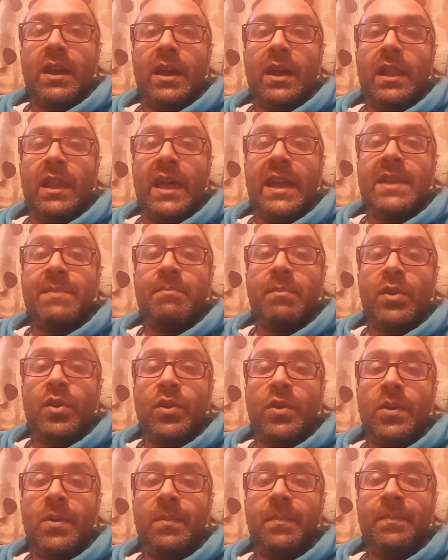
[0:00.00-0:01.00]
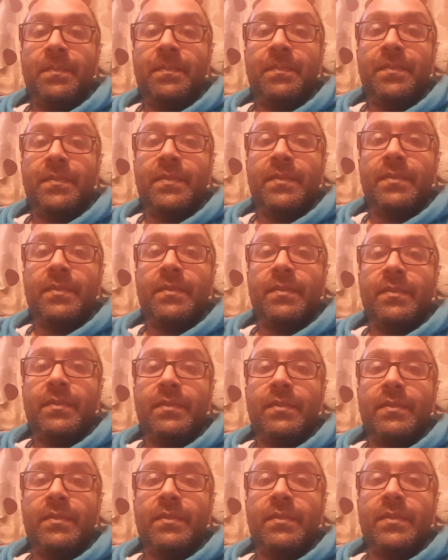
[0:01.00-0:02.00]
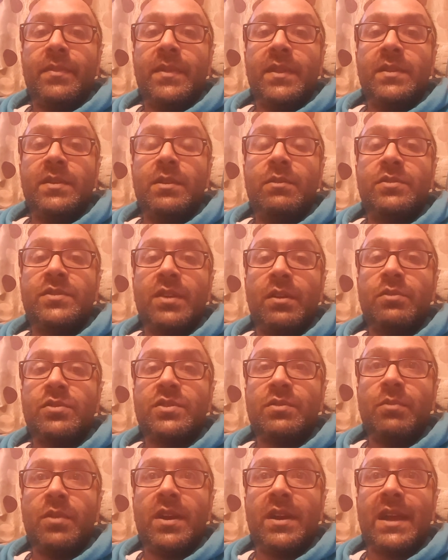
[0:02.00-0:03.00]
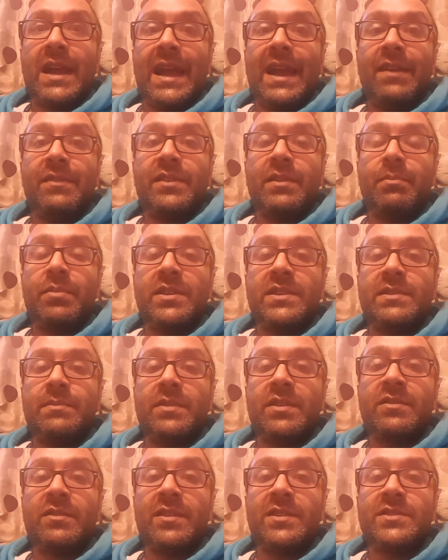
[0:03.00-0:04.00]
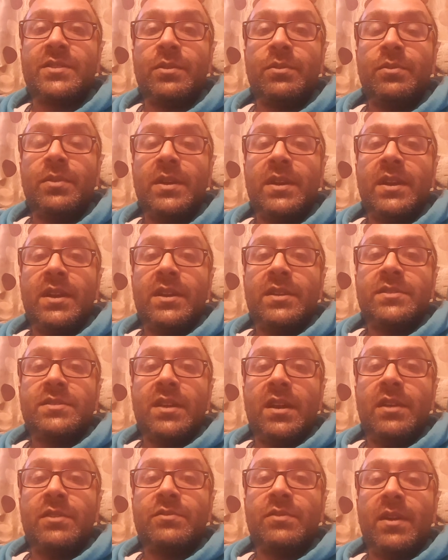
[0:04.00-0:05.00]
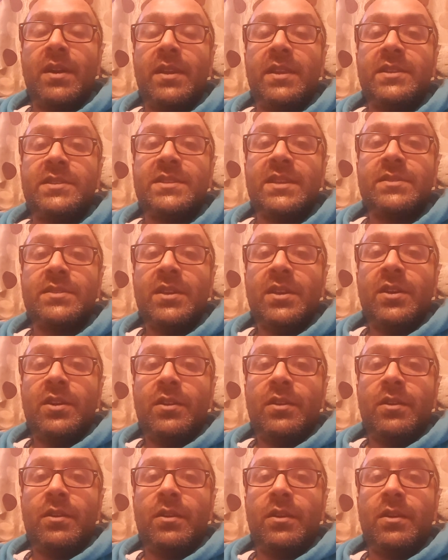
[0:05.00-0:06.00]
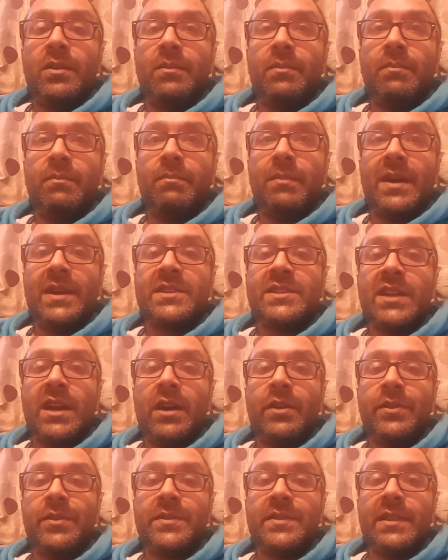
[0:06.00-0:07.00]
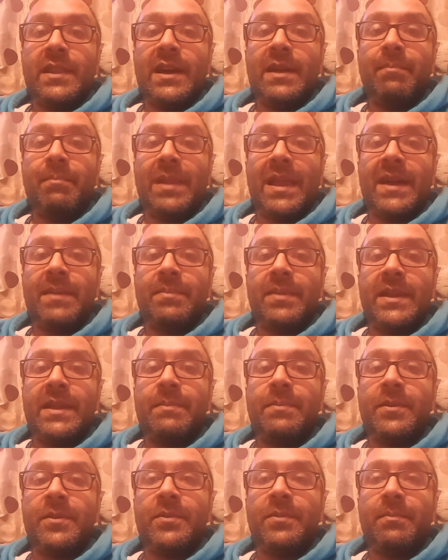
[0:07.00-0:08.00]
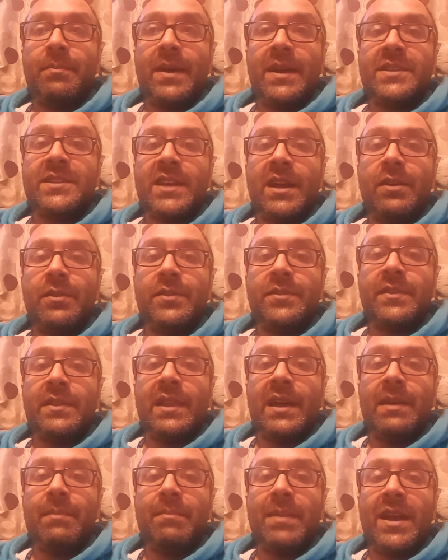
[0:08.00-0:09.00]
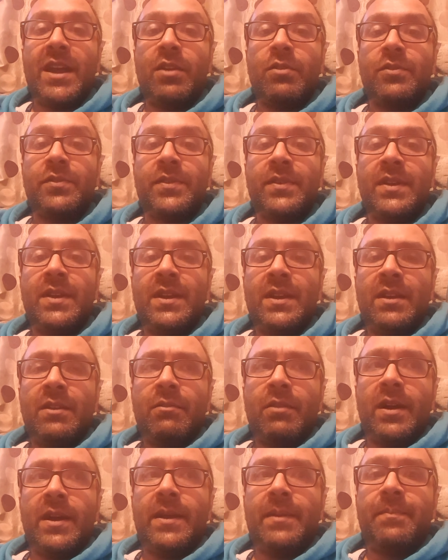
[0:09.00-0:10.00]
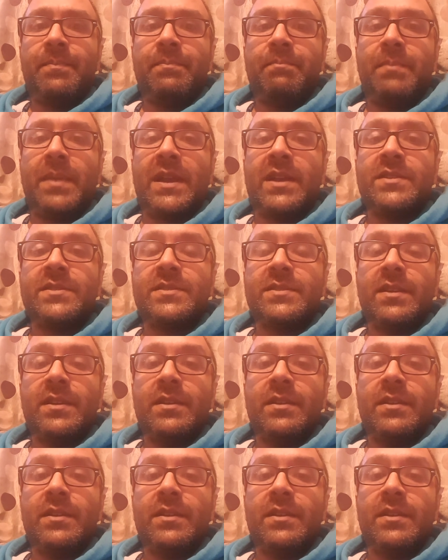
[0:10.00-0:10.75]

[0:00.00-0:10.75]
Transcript: Elaine Moore, the new social worker after Bridget McChrystal, turns around and says, "Oh, my child doesn't like black people. My child doesn't like males, right? Because